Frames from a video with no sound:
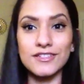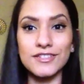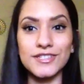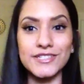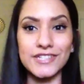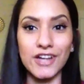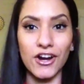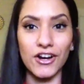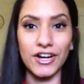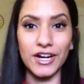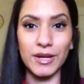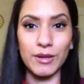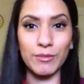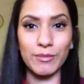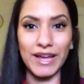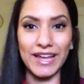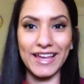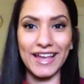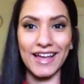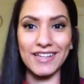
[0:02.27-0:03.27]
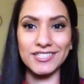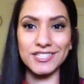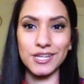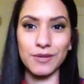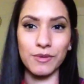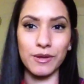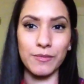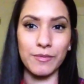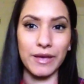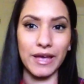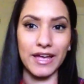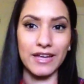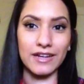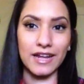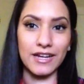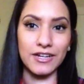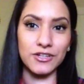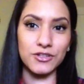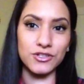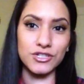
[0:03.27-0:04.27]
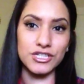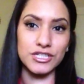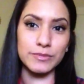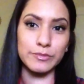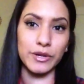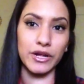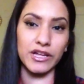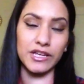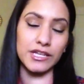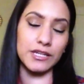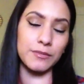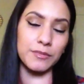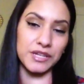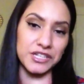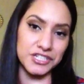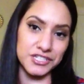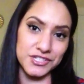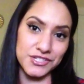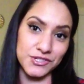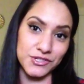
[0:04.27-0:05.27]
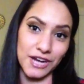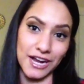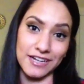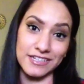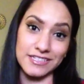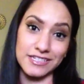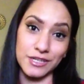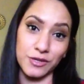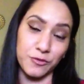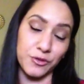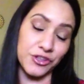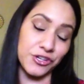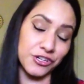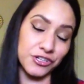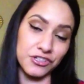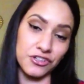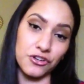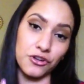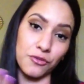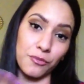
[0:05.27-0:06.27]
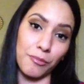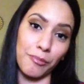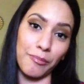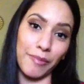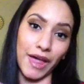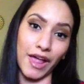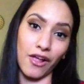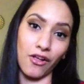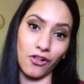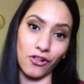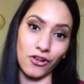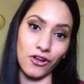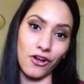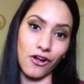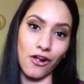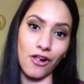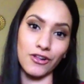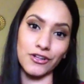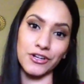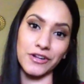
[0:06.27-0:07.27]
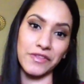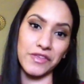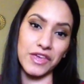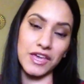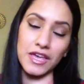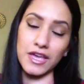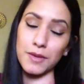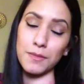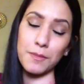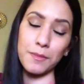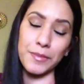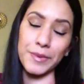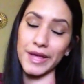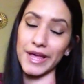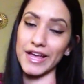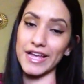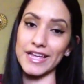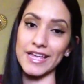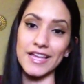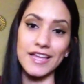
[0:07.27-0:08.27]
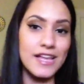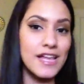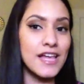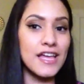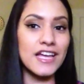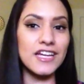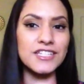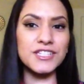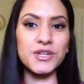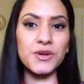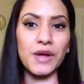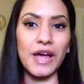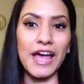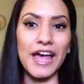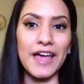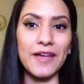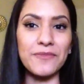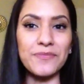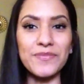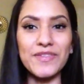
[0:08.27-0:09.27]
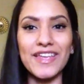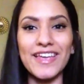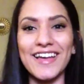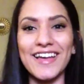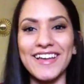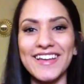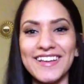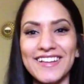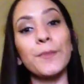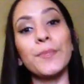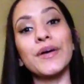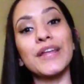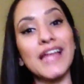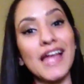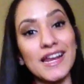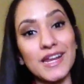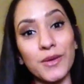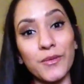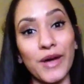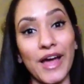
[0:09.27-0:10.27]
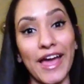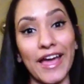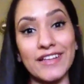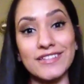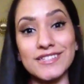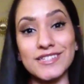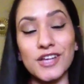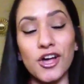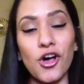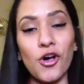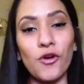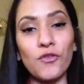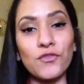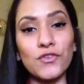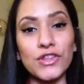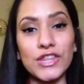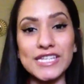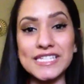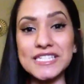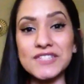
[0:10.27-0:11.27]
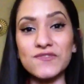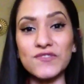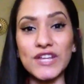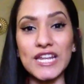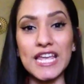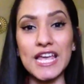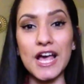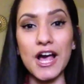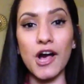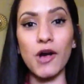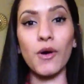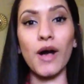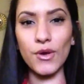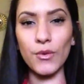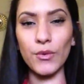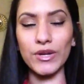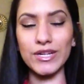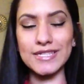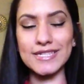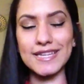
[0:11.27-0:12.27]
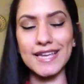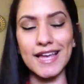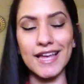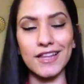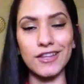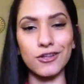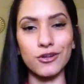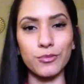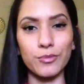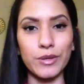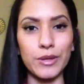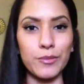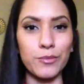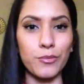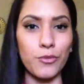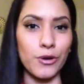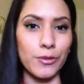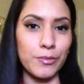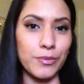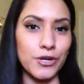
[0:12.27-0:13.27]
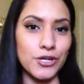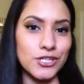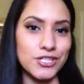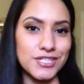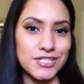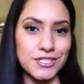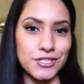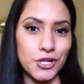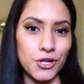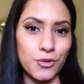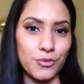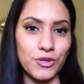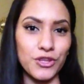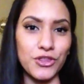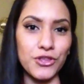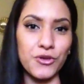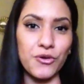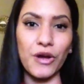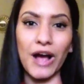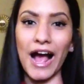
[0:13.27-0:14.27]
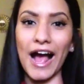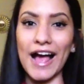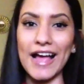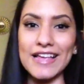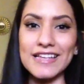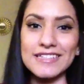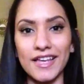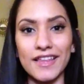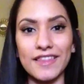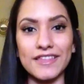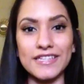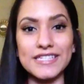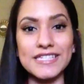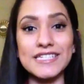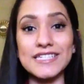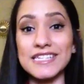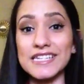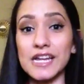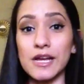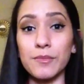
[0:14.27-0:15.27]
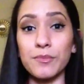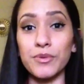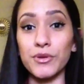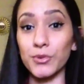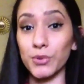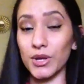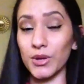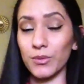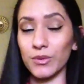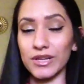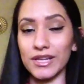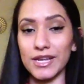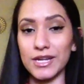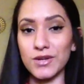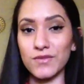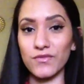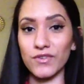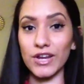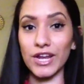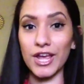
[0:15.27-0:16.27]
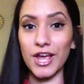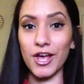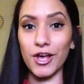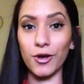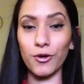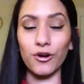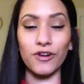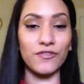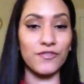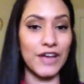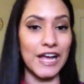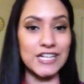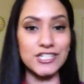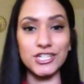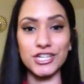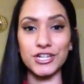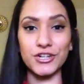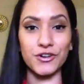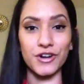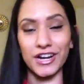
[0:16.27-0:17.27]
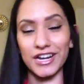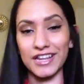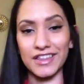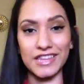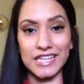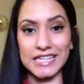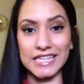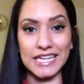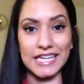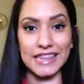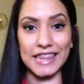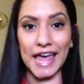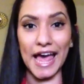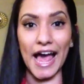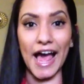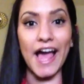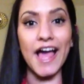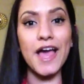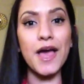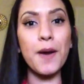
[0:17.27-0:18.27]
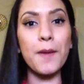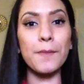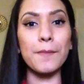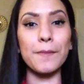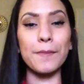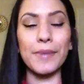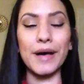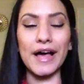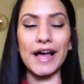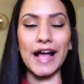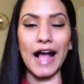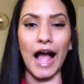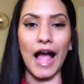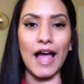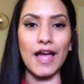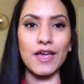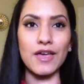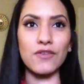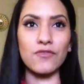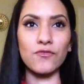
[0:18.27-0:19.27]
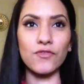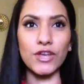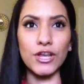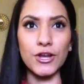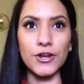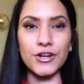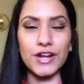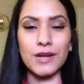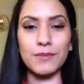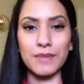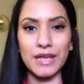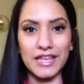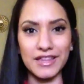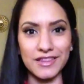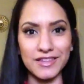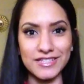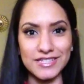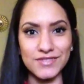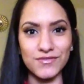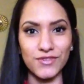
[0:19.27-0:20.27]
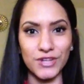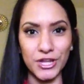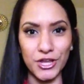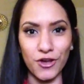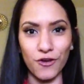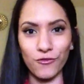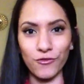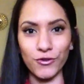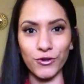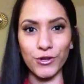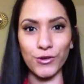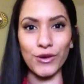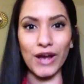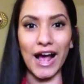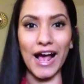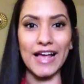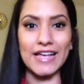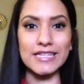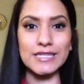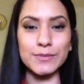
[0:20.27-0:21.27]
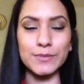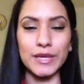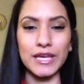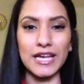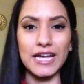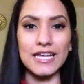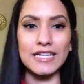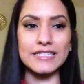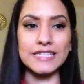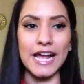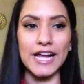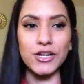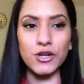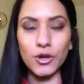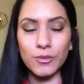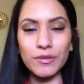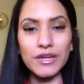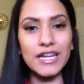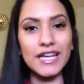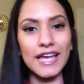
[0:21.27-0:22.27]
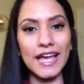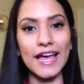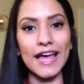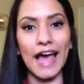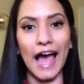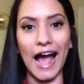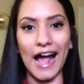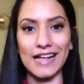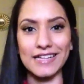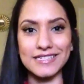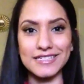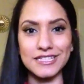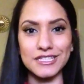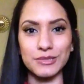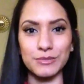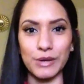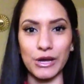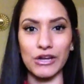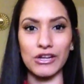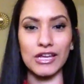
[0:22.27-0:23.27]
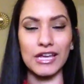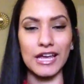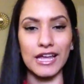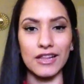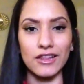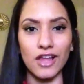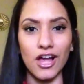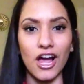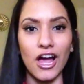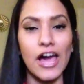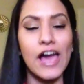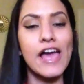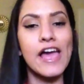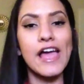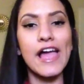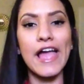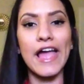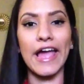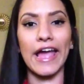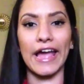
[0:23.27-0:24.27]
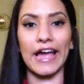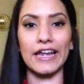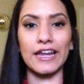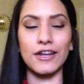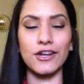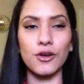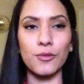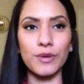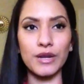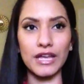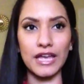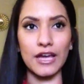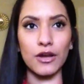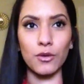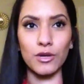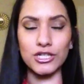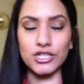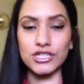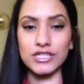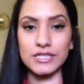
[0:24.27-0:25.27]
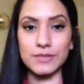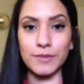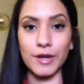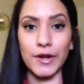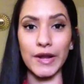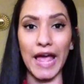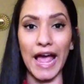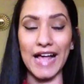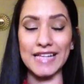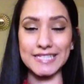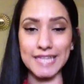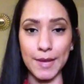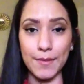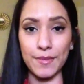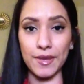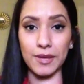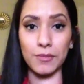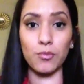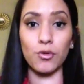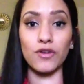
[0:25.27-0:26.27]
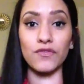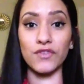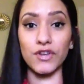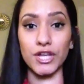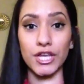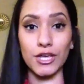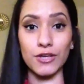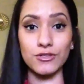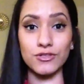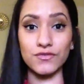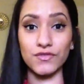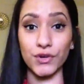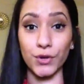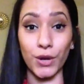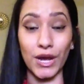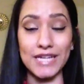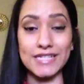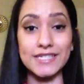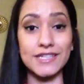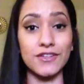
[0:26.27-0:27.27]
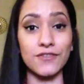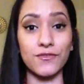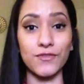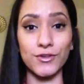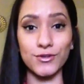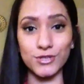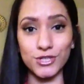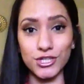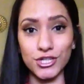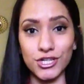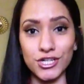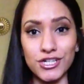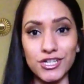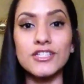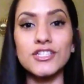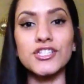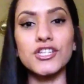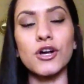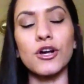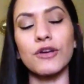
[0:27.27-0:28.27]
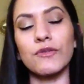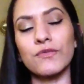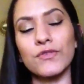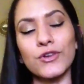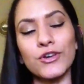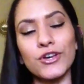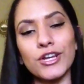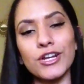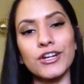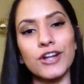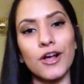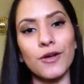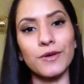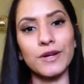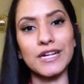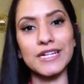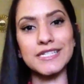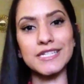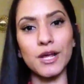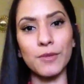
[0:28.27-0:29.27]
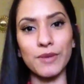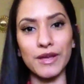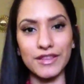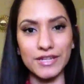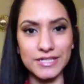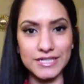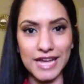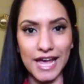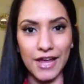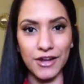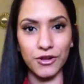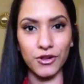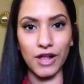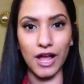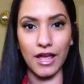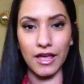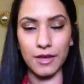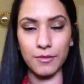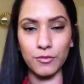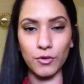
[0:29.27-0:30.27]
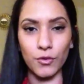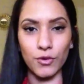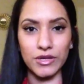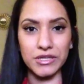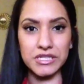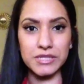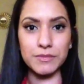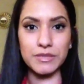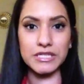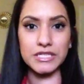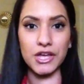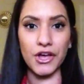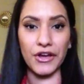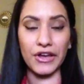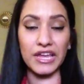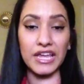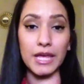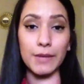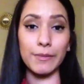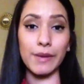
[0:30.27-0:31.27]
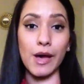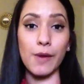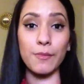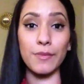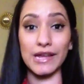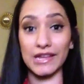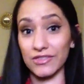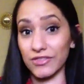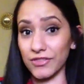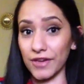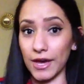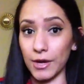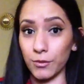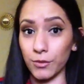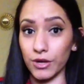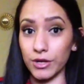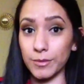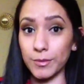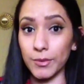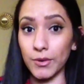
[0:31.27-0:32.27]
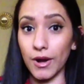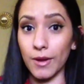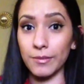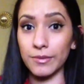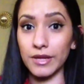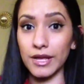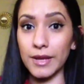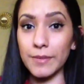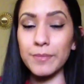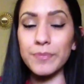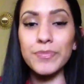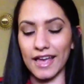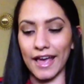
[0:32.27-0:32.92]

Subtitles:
Sorry, my cat's on my bed. I know she's probably going to be distracting with her little bell collar thing, but it's okay. But anyway, so for this video, I wanted to get a little bit more personal with you guys. This isn't a beauty related video or fashion or anything like that, but I figured I'd make this video for you guys because I know I'm going to get asked about it a lot, and I know I'm going to get questions about it as I make more videos for you guys in the future. So if you couldn't already tell by the title, I am going to be talking about my thyroid problem.